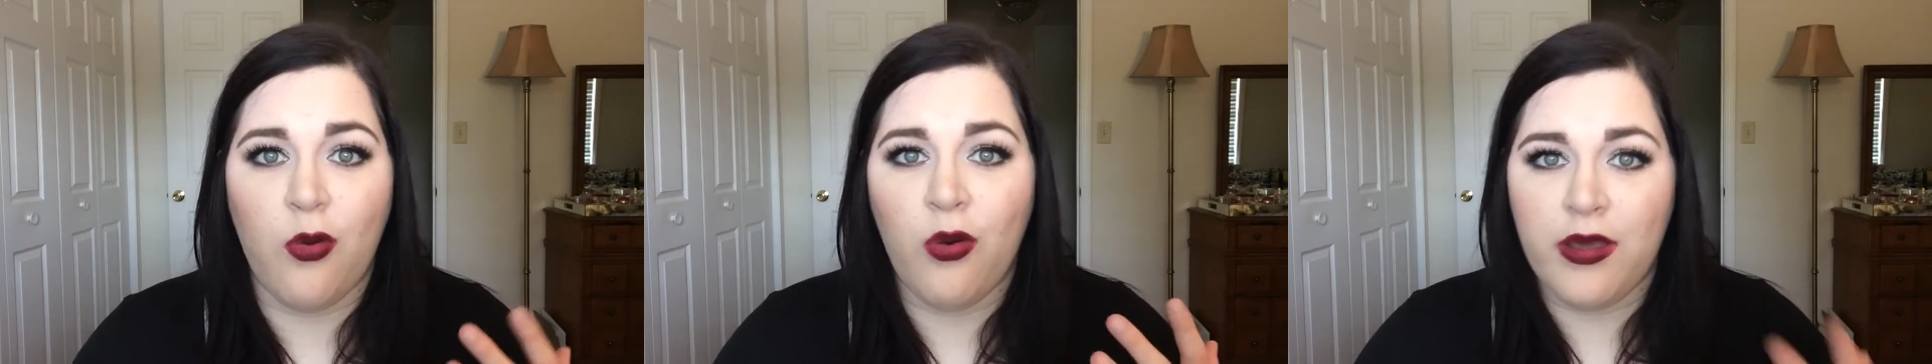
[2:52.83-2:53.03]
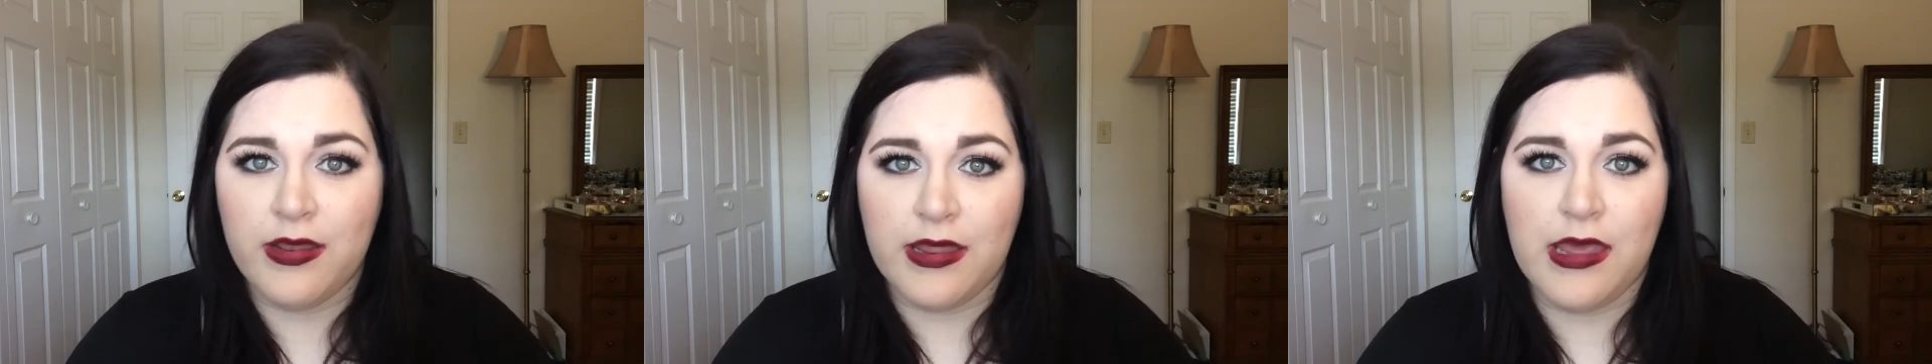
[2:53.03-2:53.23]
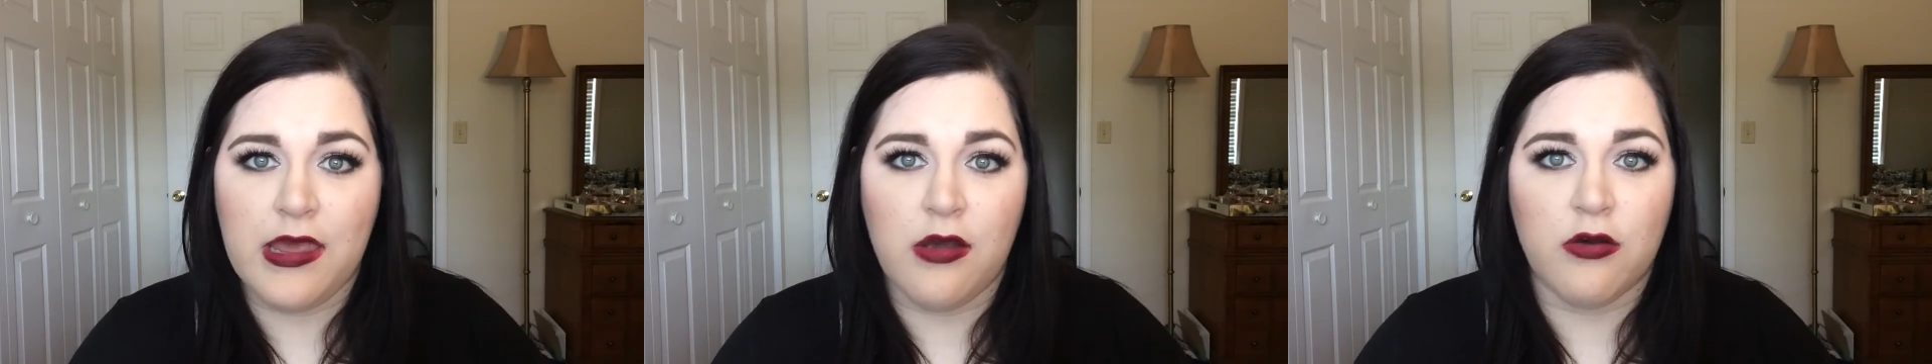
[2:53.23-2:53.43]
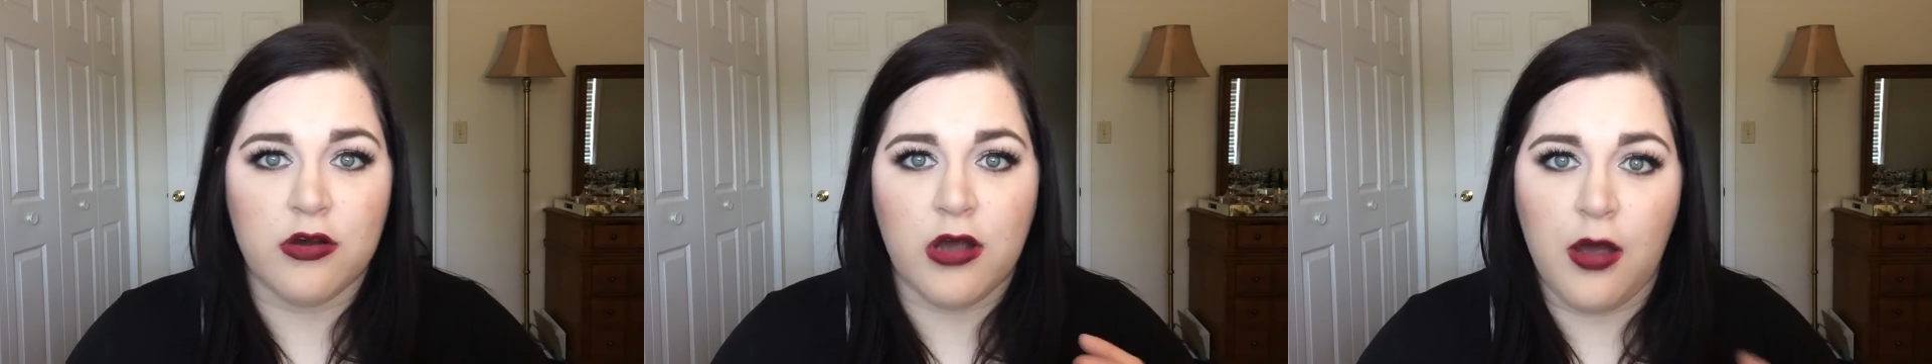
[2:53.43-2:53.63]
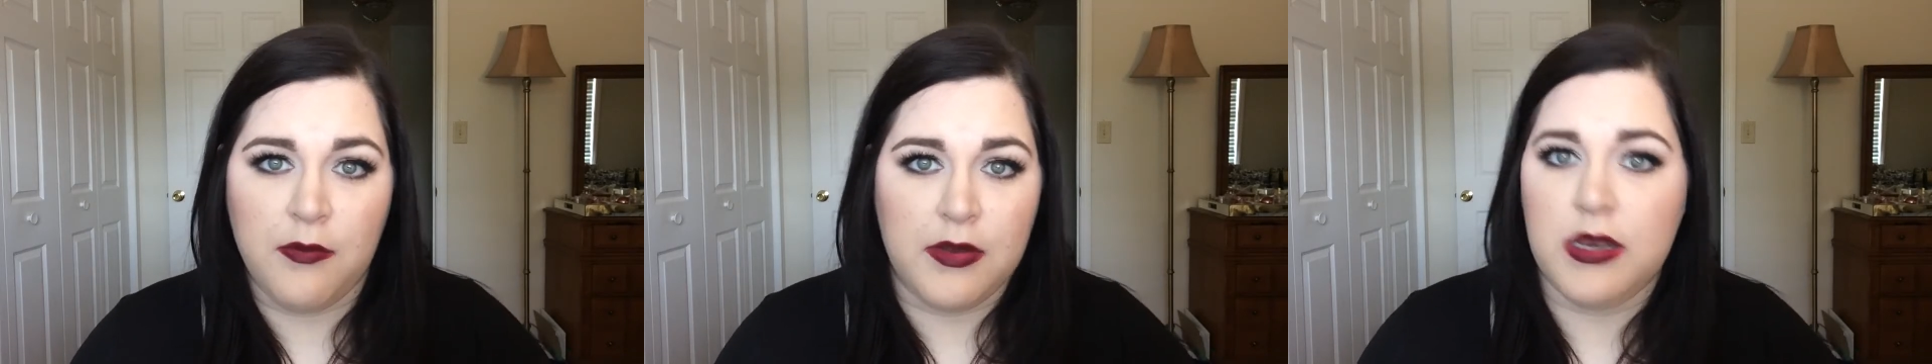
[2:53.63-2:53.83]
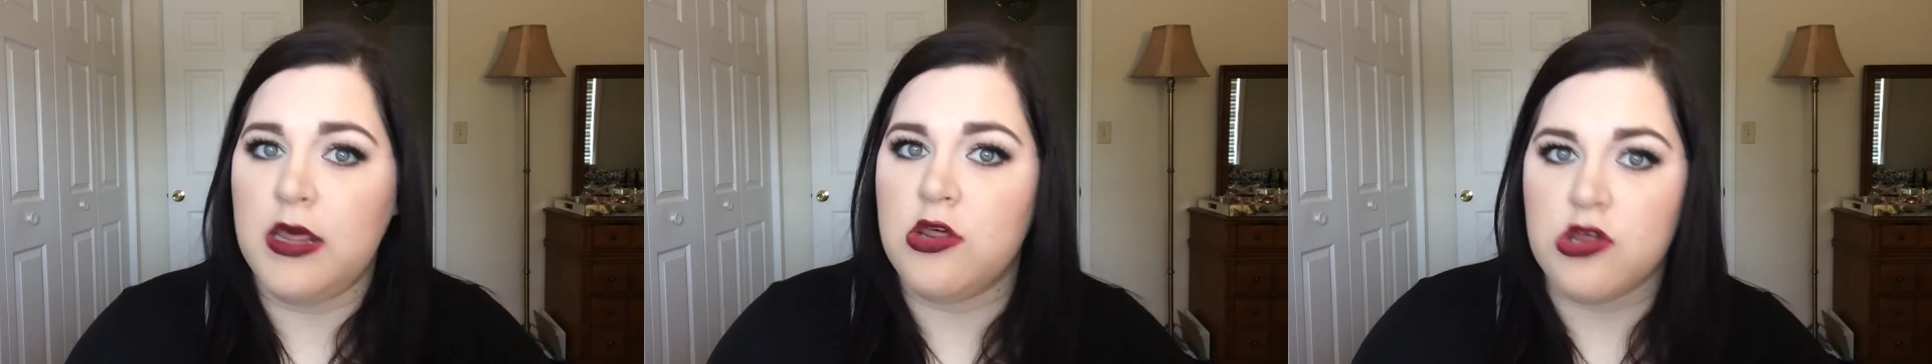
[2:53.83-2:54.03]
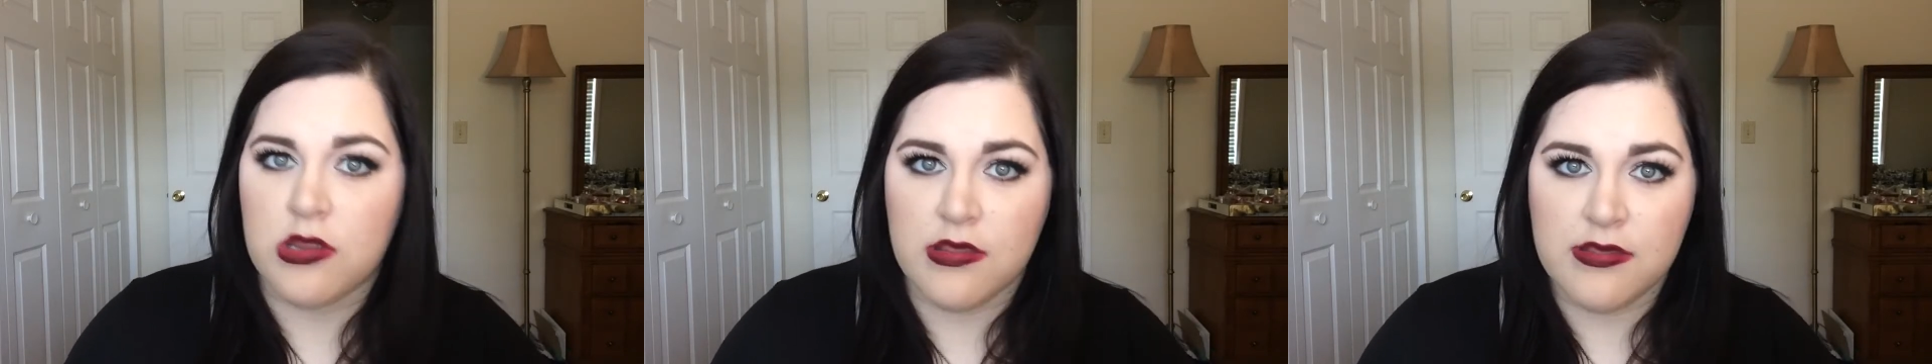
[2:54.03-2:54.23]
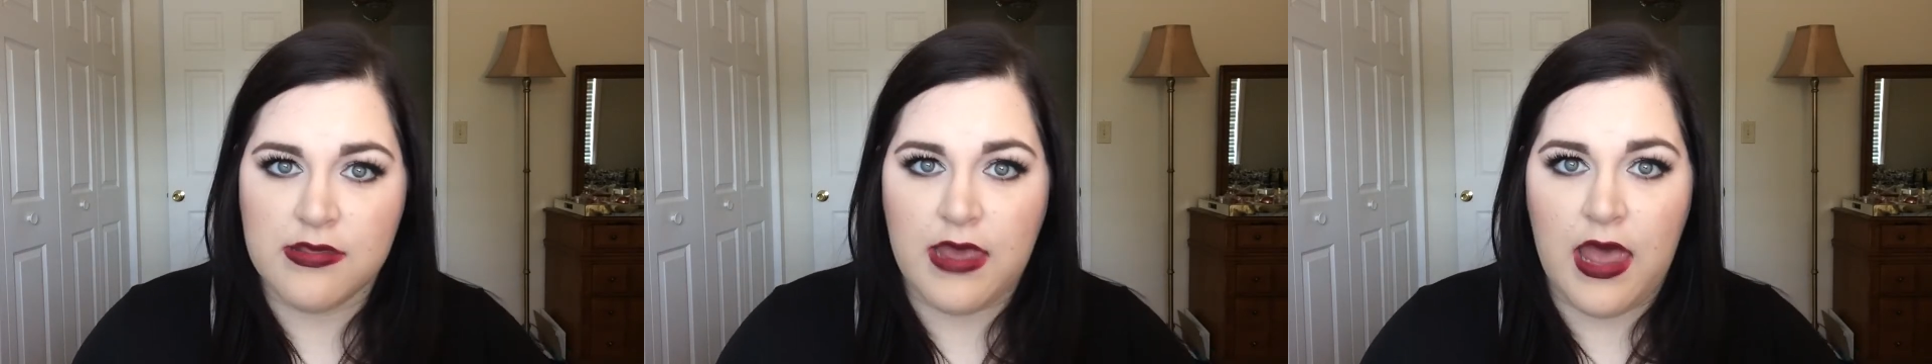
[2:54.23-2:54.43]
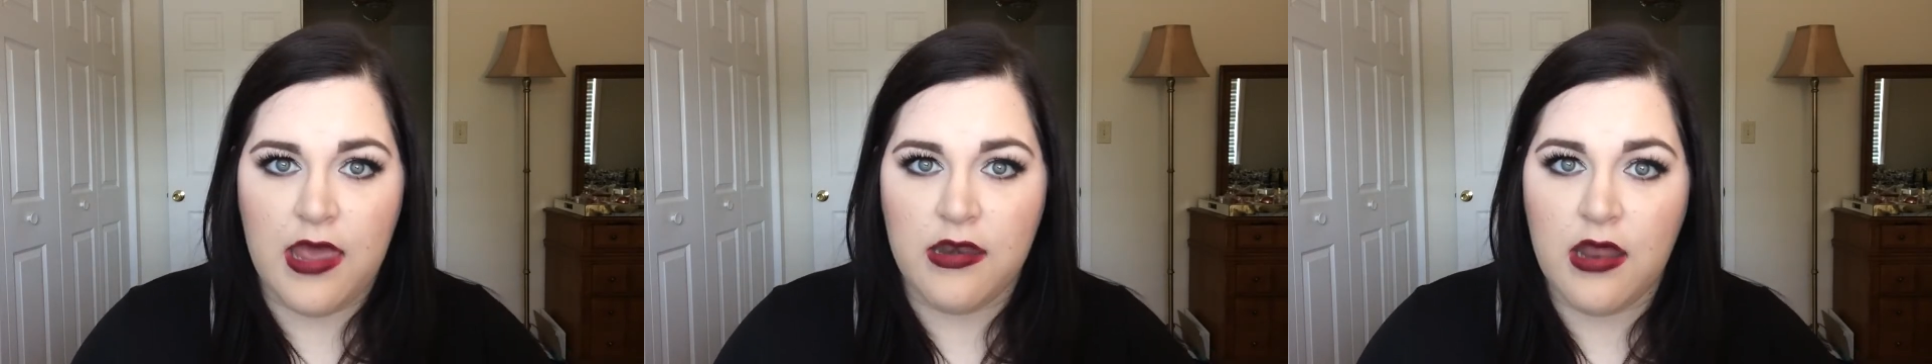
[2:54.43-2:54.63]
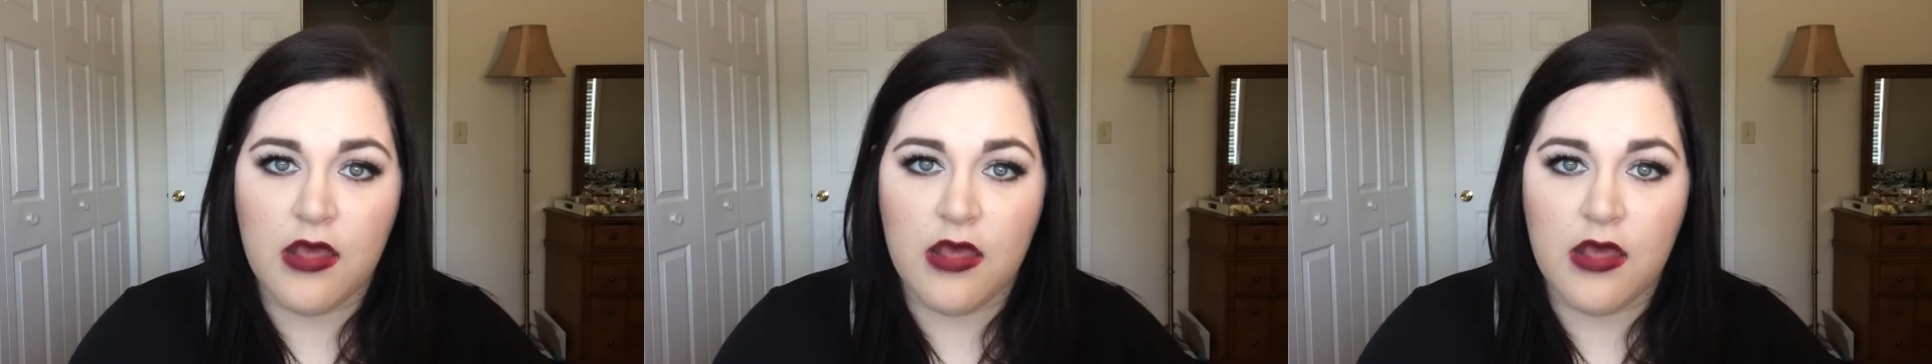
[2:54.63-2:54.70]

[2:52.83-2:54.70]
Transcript: oily or combination skin,